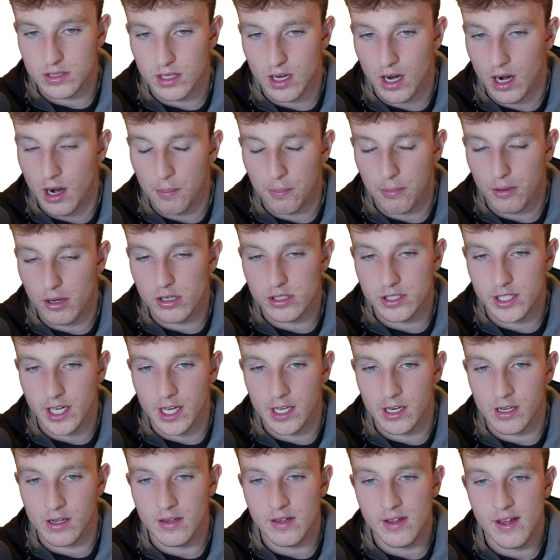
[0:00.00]
up close
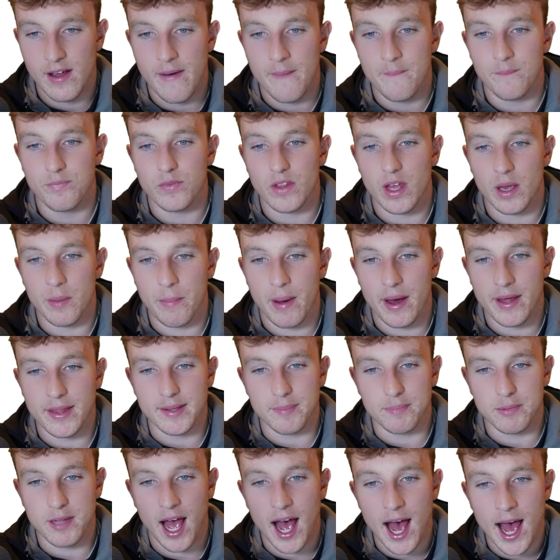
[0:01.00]
candle. And by the
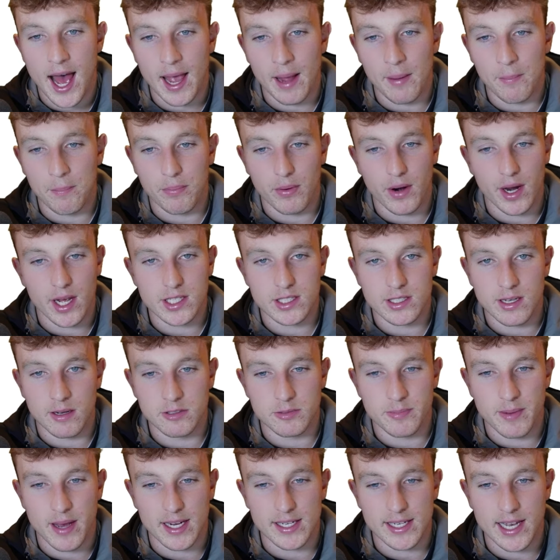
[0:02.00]
time price
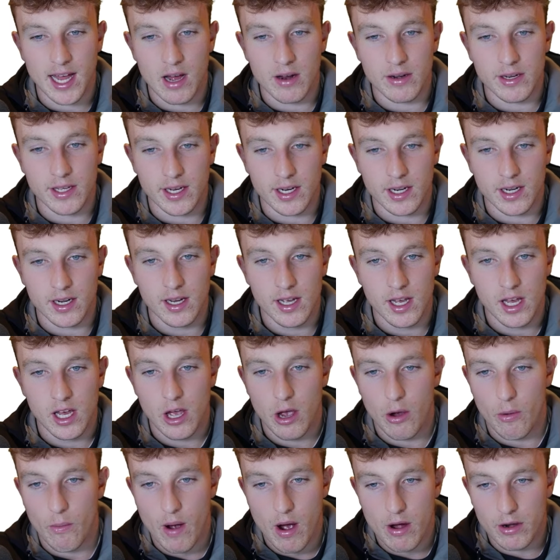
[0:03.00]
comes back down here,
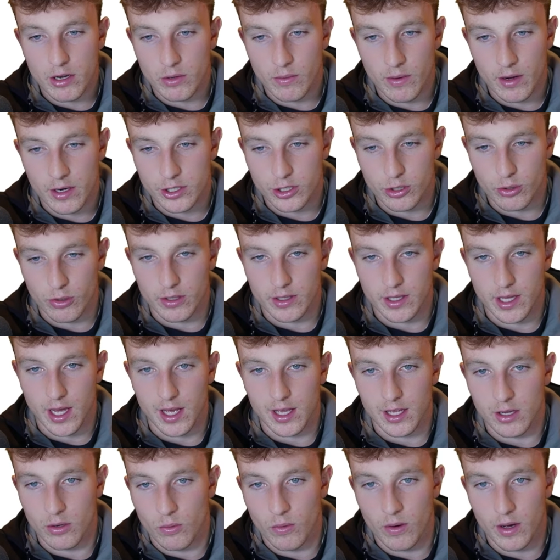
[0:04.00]
why would you want to short
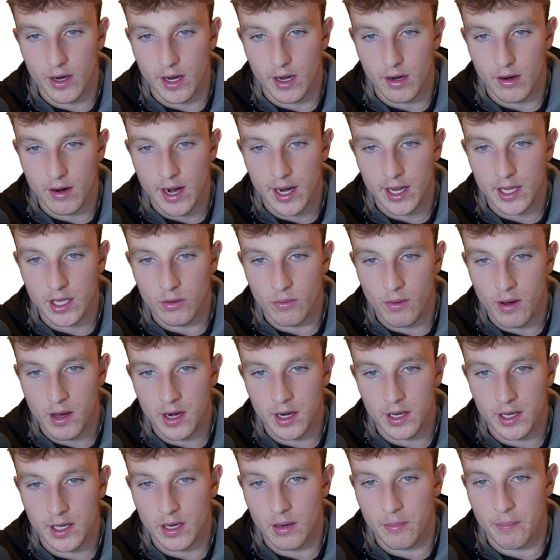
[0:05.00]
that? You wouldn't, right? You want
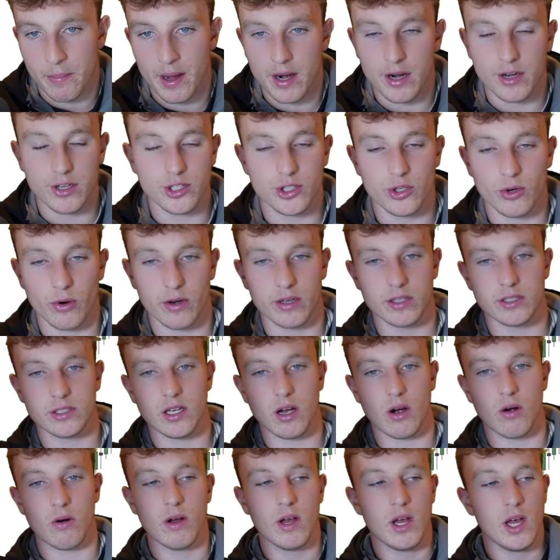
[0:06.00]
to get a better short.
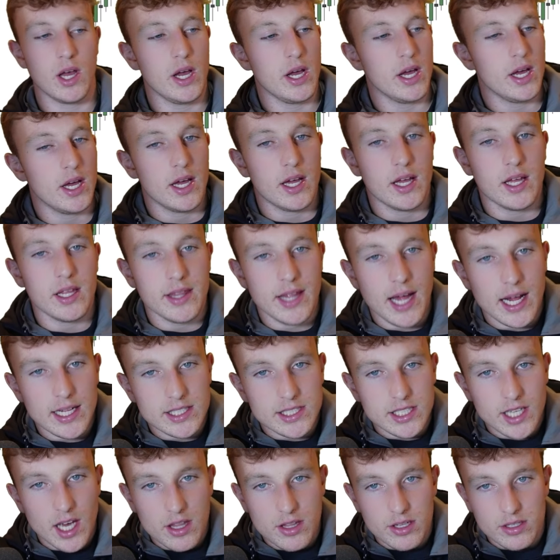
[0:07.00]
So
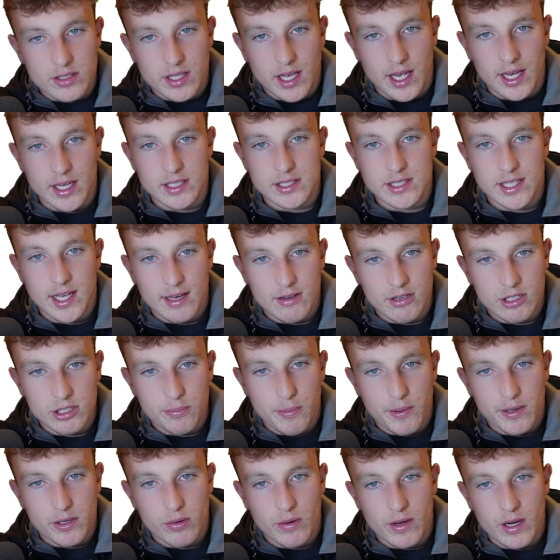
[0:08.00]
that's the other thing. Sandwich
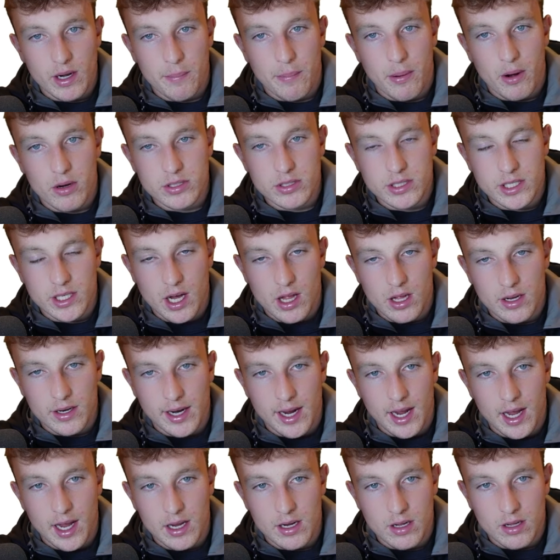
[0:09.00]
between opposing color
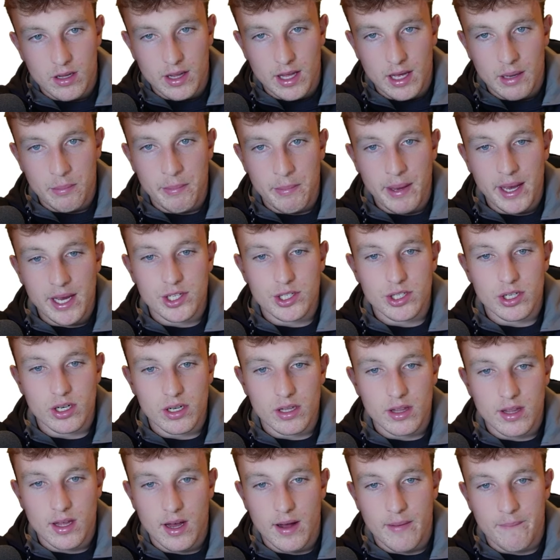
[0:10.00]
candle, and make
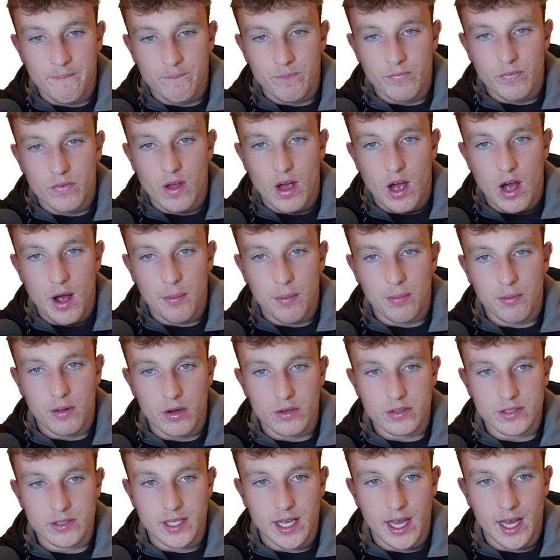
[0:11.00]
sure the up
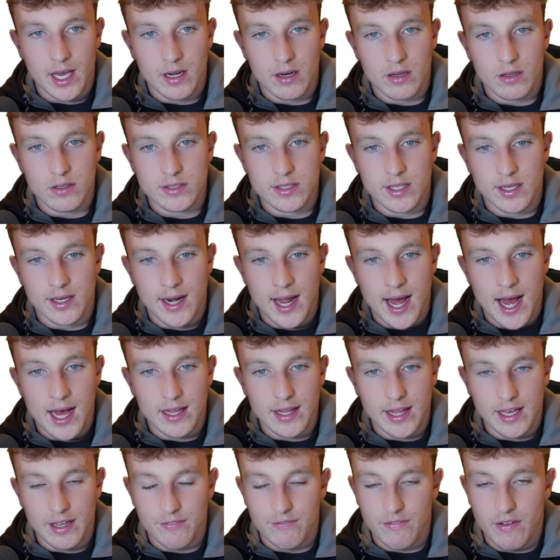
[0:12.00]
close candles are not
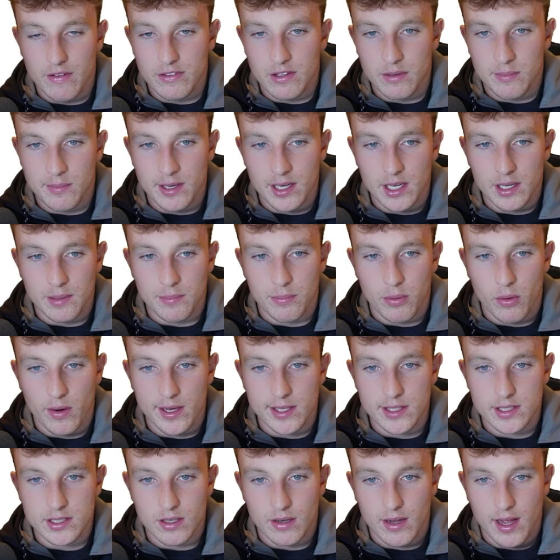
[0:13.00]
like 50 million
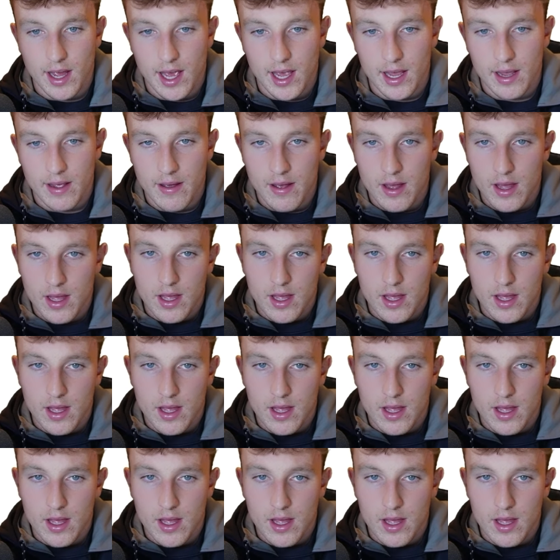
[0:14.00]
points. Okay.